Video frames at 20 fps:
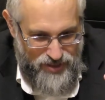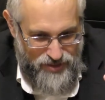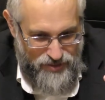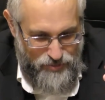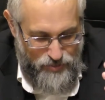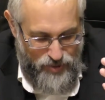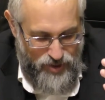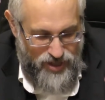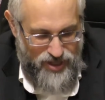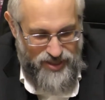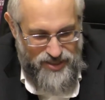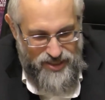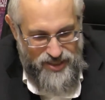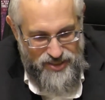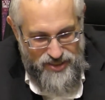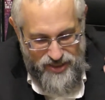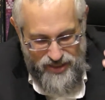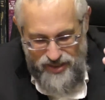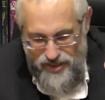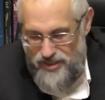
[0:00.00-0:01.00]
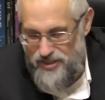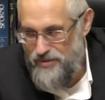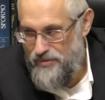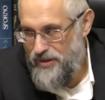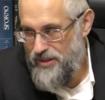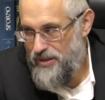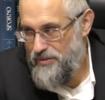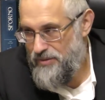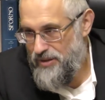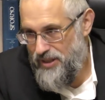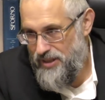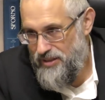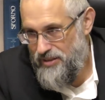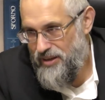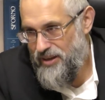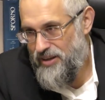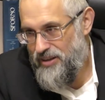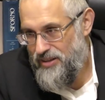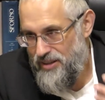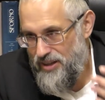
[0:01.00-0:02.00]
wise and see things the way they really
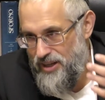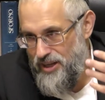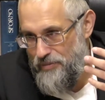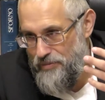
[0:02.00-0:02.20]
are.